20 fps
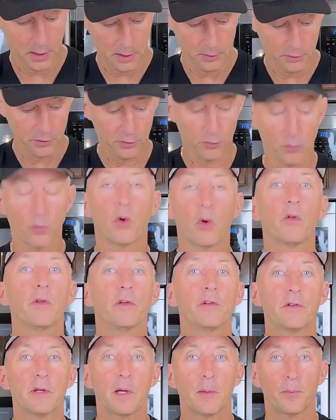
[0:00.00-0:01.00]
Just roll
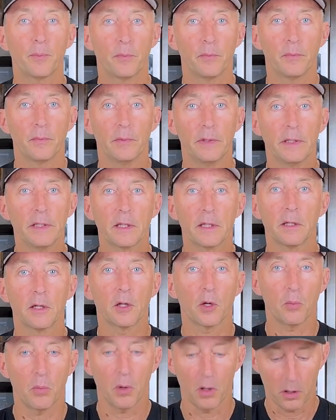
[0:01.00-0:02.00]
these up into
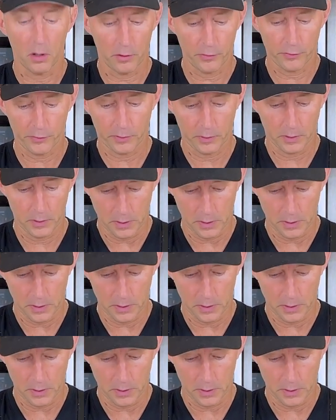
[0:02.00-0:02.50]
little balls.